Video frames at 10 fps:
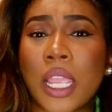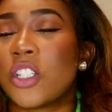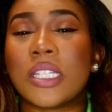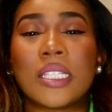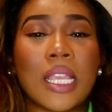
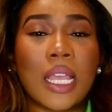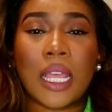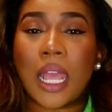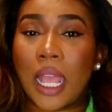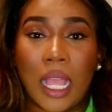She
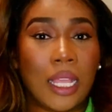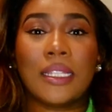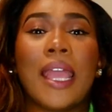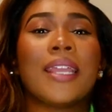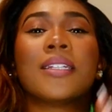said,
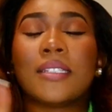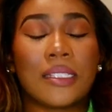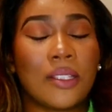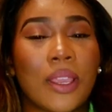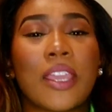like,
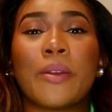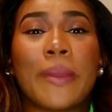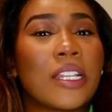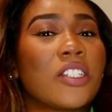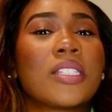it's okay, Your
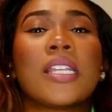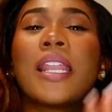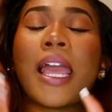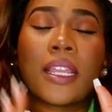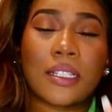Majesty.
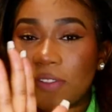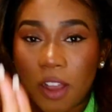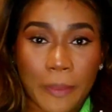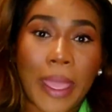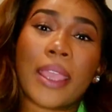Like,
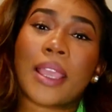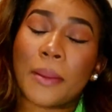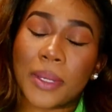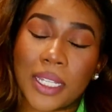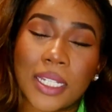fall back.
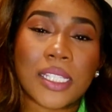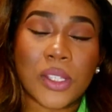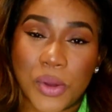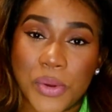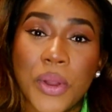I'm good. It's
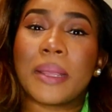cool.